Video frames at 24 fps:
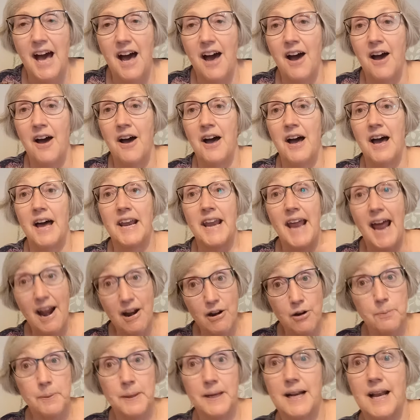an
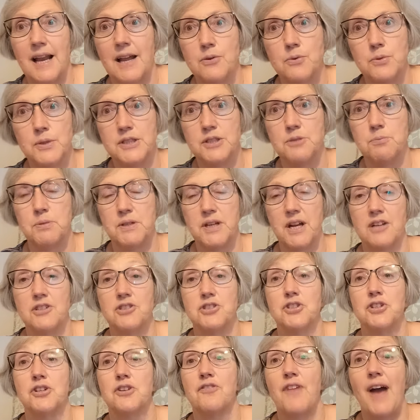Arabic language
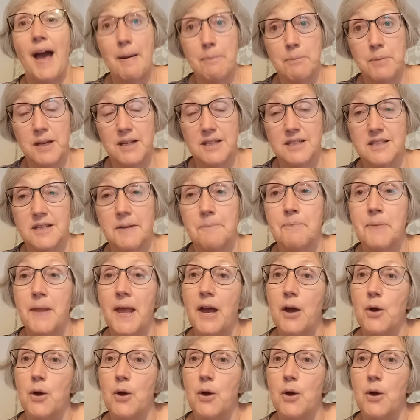production of Hamlet,